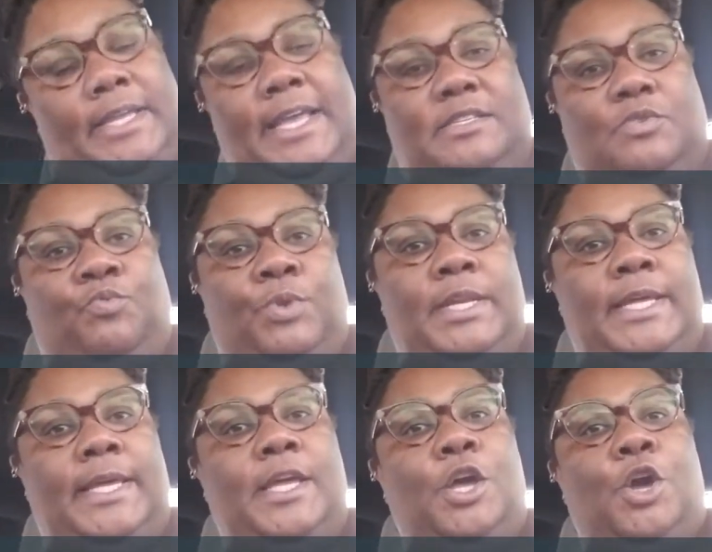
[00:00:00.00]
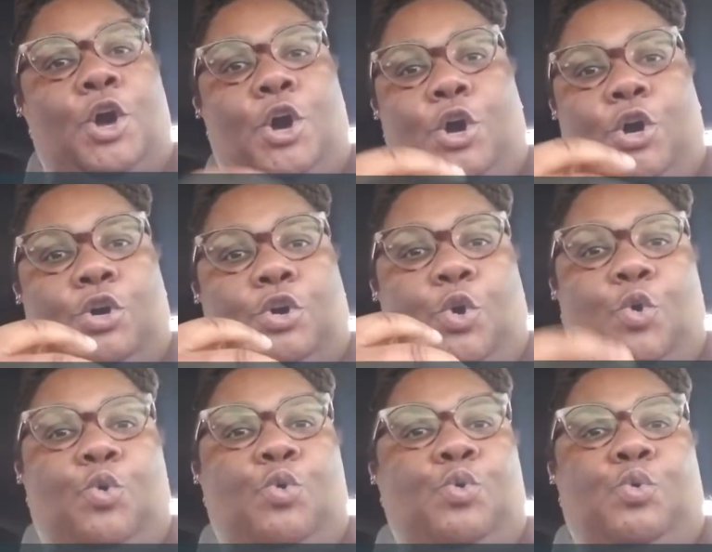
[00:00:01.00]
He has a really
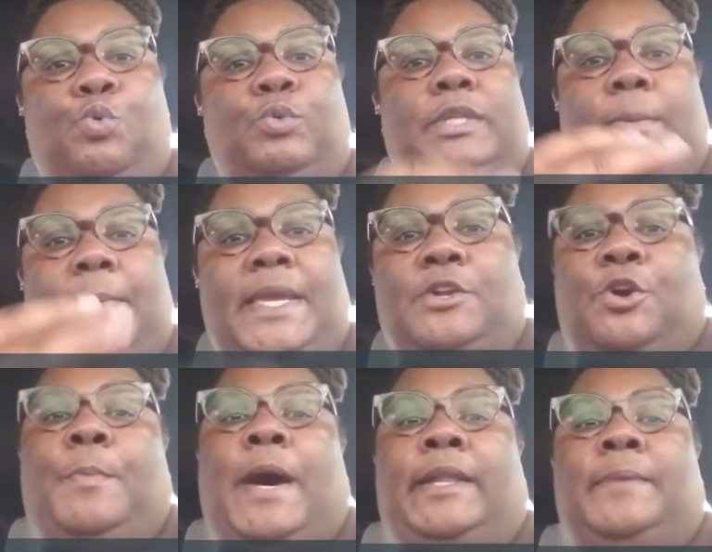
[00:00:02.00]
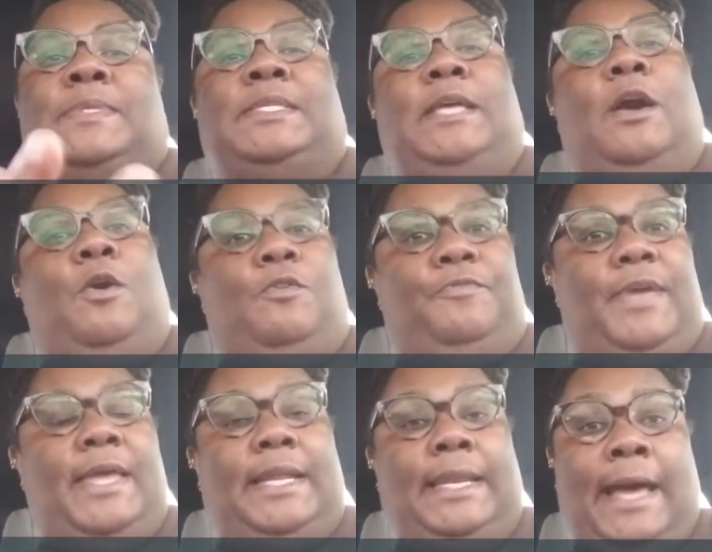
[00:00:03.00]
cool demeanor about himself,
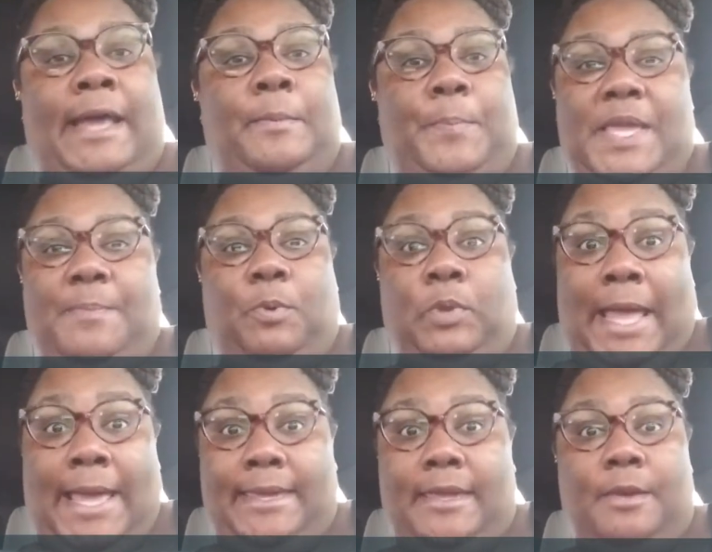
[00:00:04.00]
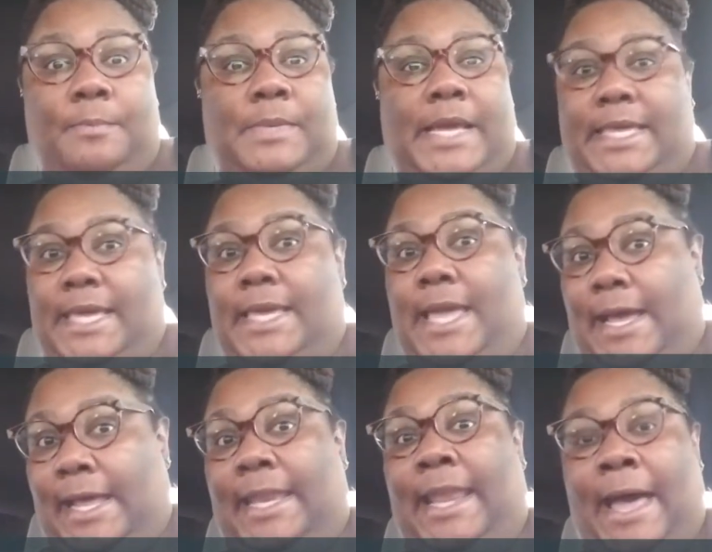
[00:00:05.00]
and a lot of people like him. Like
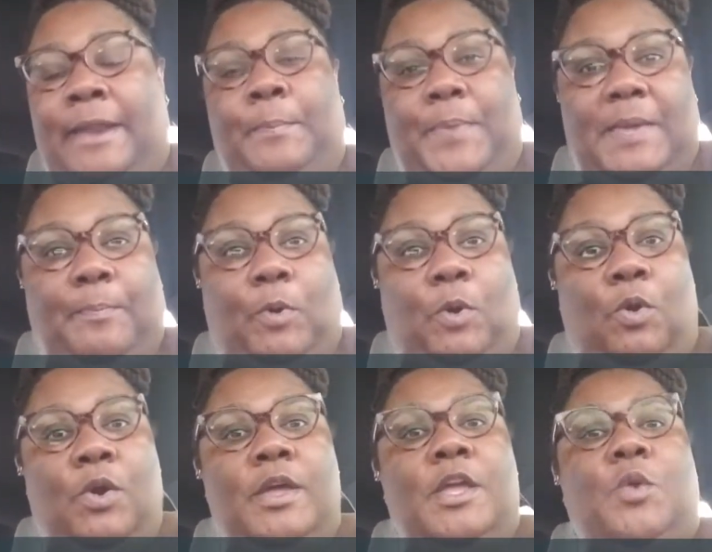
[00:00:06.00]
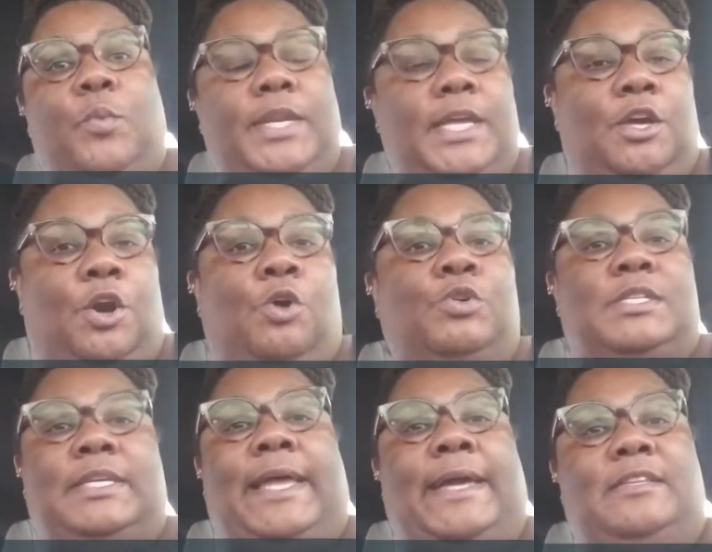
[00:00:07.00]
a lot of people, when he go
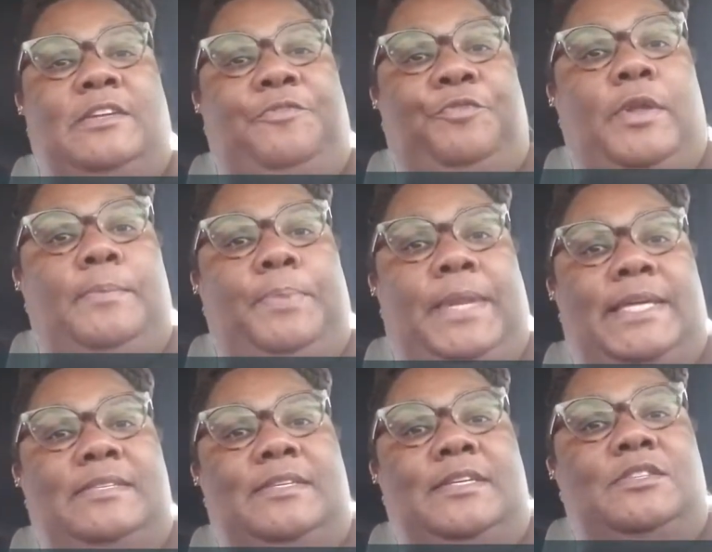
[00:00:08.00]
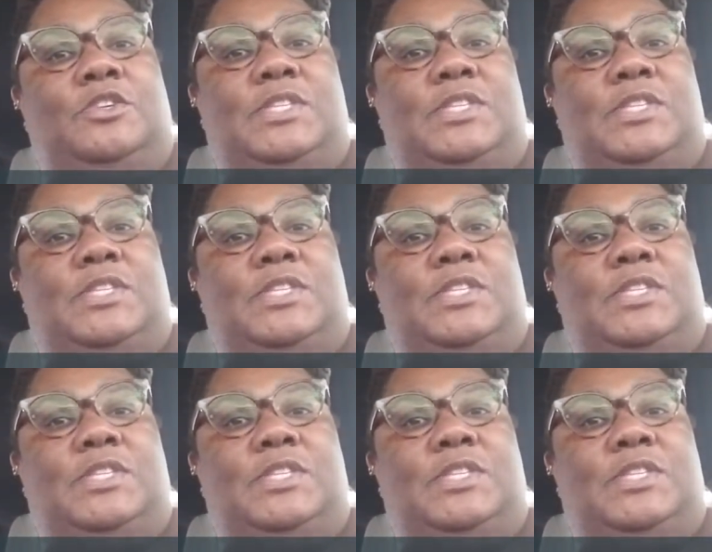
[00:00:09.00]
to like different places or